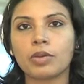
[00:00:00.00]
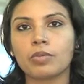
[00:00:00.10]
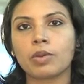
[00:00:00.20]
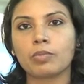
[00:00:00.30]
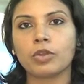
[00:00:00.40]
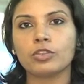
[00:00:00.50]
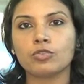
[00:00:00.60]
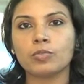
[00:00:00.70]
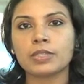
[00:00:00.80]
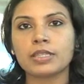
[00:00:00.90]
around
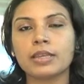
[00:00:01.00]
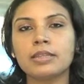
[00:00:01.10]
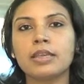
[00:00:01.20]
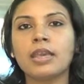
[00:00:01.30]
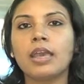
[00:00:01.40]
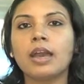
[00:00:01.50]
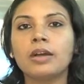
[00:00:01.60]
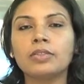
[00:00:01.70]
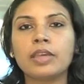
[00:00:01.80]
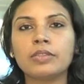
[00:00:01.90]
1.2%.
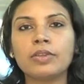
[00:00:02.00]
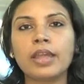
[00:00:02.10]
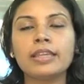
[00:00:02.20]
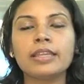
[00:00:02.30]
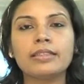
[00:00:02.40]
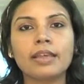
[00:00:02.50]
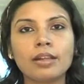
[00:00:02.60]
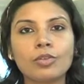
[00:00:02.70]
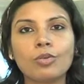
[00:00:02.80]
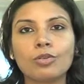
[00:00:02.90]
On the other hand,
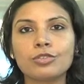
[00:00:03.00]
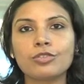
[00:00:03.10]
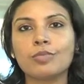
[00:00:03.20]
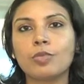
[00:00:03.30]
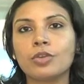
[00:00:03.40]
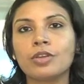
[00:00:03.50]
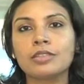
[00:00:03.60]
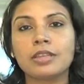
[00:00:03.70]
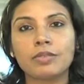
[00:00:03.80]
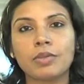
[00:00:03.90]
Hindalco also reported a
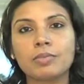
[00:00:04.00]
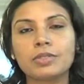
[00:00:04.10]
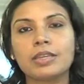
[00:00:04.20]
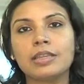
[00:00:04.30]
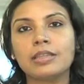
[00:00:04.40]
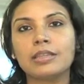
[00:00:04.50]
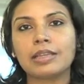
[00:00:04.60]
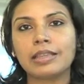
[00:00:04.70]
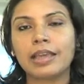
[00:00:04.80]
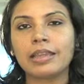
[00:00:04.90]
31%
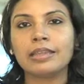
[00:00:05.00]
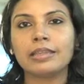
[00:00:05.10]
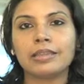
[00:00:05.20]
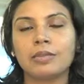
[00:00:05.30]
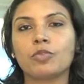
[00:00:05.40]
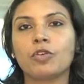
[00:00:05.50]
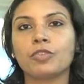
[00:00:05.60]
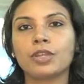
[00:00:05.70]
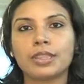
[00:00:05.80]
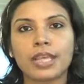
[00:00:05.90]
decline in net
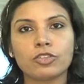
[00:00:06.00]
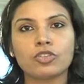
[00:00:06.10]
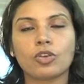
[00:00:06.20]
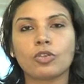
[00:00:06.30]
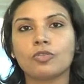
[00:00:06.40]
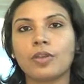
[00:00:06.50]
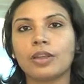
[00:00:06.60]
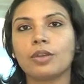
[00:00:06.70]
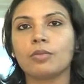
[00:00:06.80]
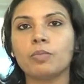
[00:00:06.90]
profit and that stock
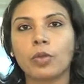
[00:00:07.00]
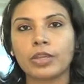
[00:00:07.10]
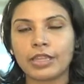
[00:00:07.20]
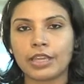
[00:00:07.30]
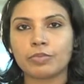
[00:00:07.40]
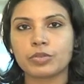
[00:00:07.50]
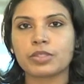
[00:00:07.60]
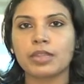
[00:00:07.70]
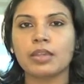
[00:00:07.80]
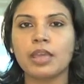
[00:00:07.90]
fell around
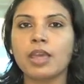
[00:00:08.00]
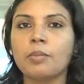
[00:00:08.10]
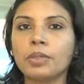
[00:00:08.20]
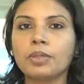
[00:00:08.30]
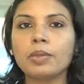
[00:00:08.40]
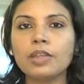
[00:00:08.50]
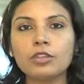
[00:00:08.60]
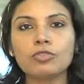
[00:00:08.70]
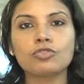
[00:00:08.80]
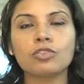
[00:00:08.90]
0.8%. But the big
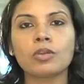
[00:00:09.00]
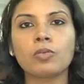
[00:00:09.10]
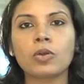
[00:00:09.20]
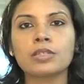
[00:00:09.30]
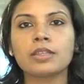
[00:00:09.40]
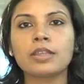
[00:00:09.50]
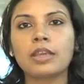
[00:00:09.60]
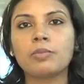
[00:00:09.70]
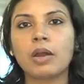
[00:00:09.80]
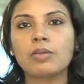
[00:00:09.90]
news today was
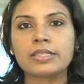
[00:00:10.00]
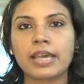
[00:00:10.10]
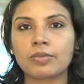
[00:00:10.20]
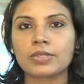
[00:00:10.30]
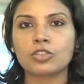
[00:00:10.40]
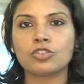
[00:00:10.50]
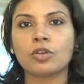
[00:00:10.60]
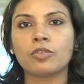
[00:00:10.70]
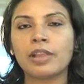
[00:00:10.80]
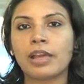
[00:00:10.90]
Adani Power's acquisition
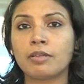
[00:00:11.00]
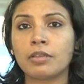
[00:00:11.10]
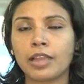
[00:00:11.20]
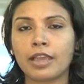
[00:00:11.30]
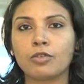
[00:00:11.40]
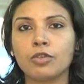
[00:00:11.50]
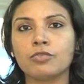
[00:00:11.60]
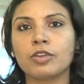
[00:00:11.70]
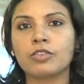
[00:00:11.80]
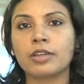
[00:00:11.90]
of Lanco
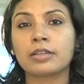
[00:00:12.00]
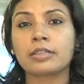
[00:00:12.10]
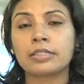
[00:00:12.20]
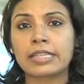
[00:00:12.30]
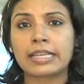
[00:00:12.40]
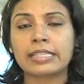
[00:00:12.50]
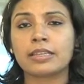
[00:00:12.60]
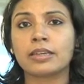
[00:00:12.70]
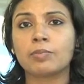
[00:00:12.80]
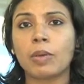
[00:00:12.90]
Infratech's
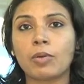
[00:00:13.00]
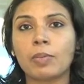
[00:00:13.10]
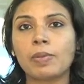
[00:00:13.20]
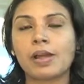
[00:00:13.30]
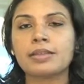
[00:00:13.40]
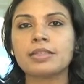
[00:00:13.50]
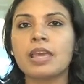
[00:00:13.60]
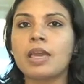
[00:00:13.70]
uh, power plant.